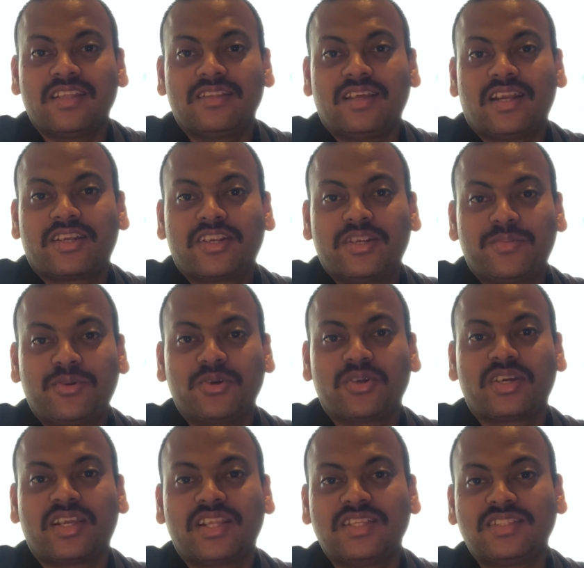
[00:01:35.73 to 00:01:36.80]

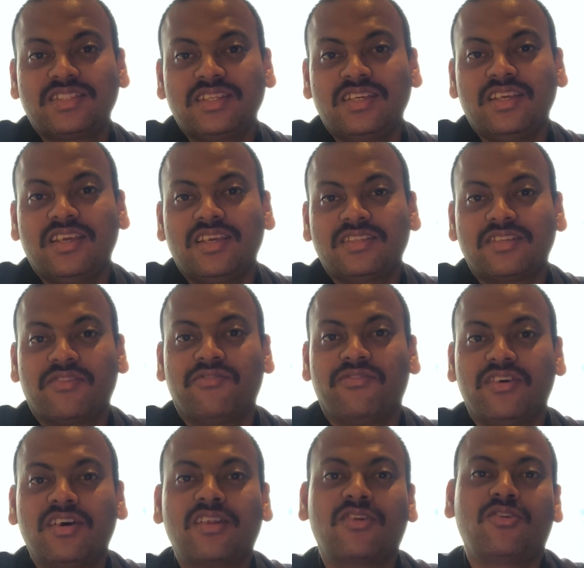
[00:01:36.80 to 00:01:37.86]
cryptocurrency is a
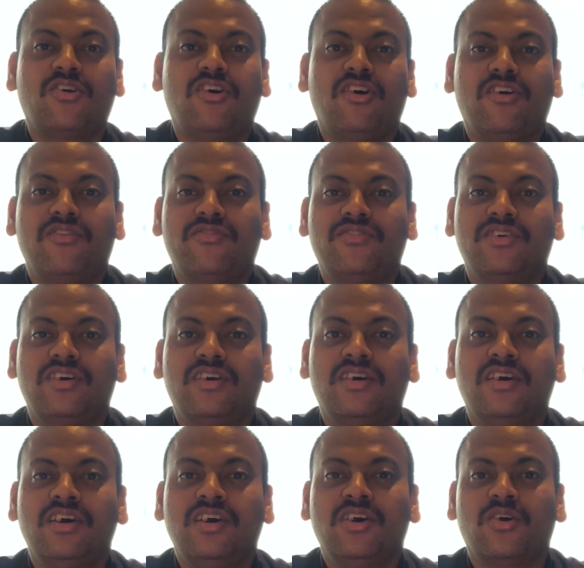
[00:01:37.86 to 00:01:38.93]
work of
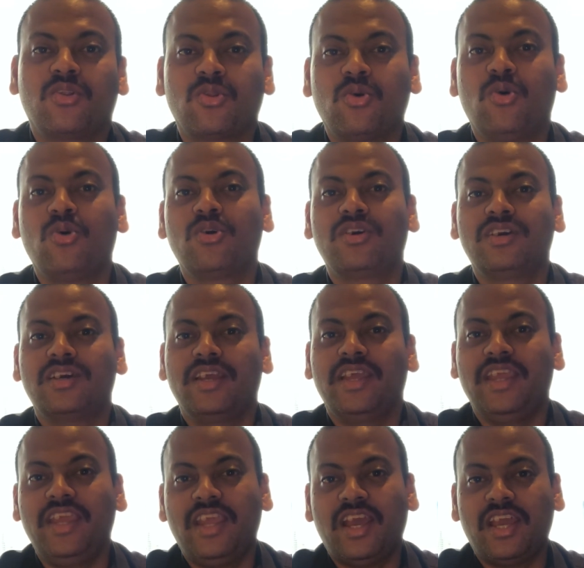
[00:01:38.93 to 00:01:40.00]
a rogue
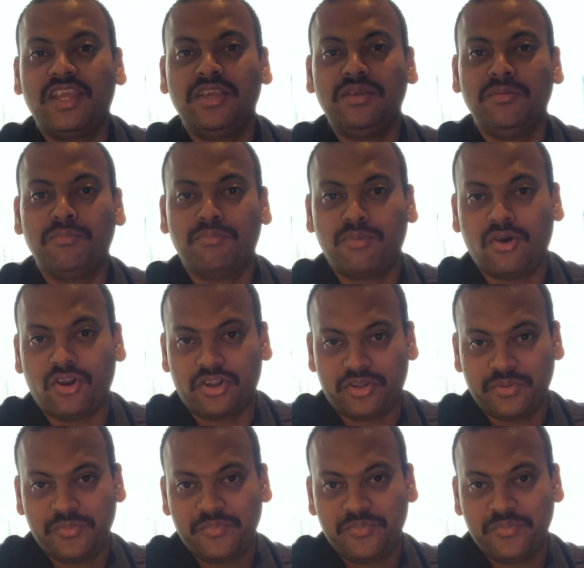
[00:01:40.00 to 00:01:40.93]
AI bot.